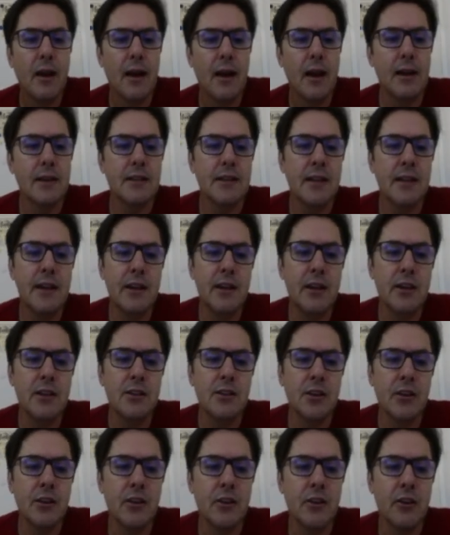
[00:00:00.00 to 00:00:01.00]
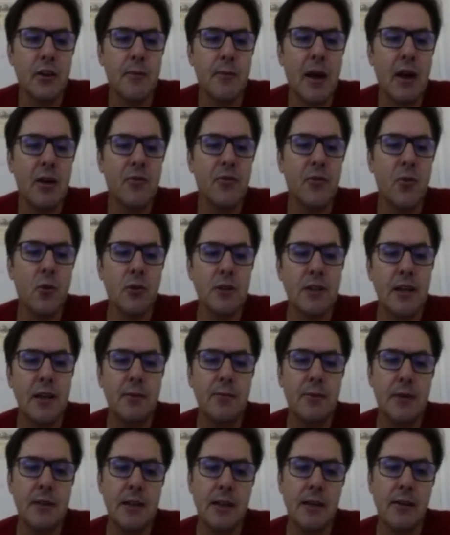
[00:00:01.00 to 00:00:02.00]
Seniors occur about
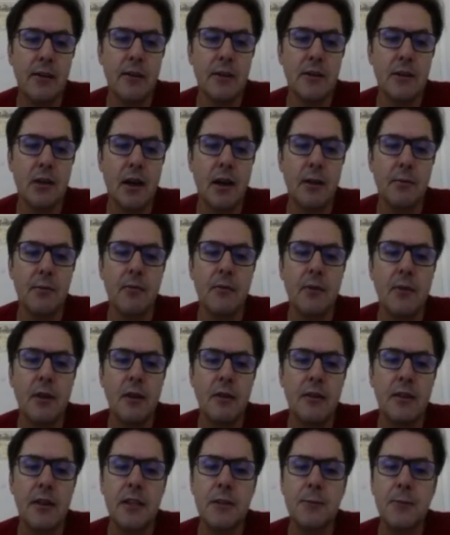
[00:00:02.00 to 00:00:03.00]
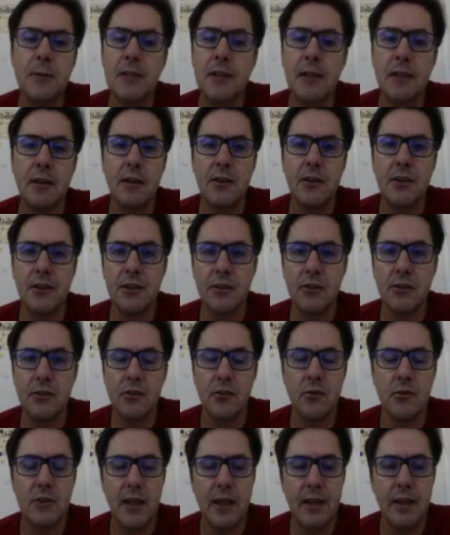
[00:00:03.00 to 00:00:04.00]
14% of the time. These percentages are
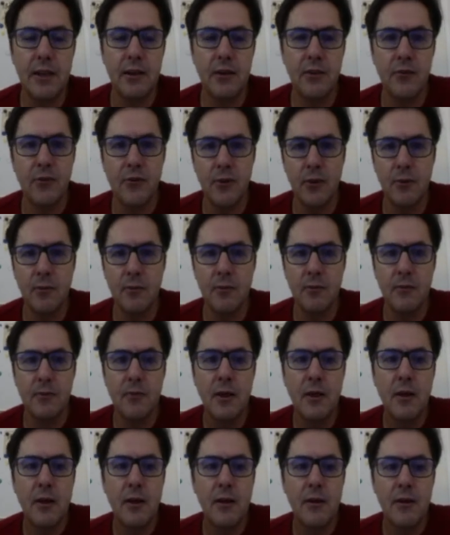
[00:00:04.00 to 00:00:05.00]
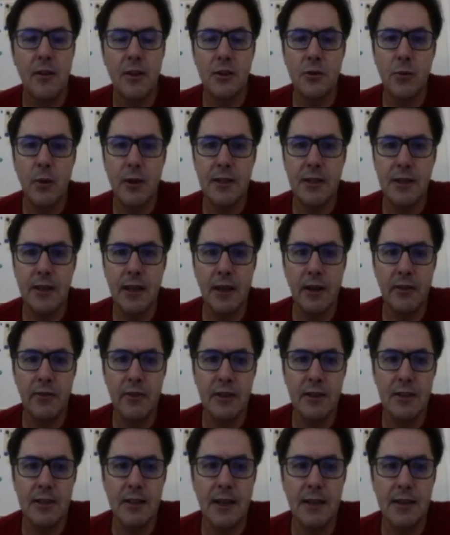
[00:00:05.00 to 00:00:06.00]
all taken from the 2011
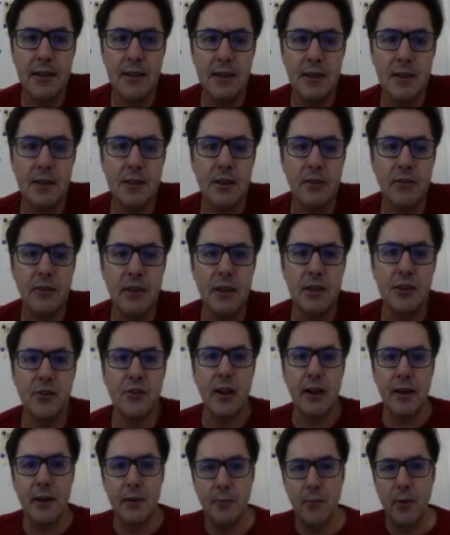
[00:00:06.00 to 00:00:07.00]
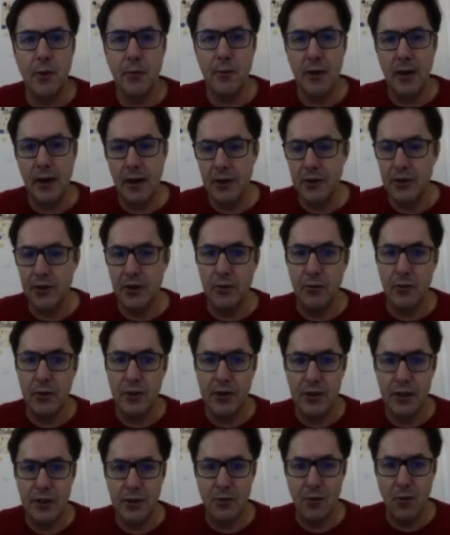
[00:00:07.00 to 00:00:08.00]
census of the Australian population, which
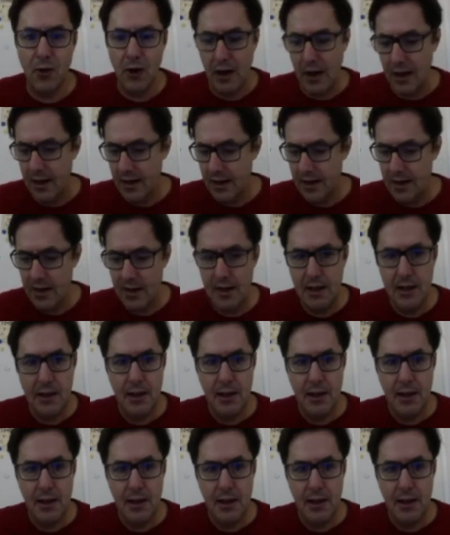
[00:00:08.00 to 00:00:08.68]
is why,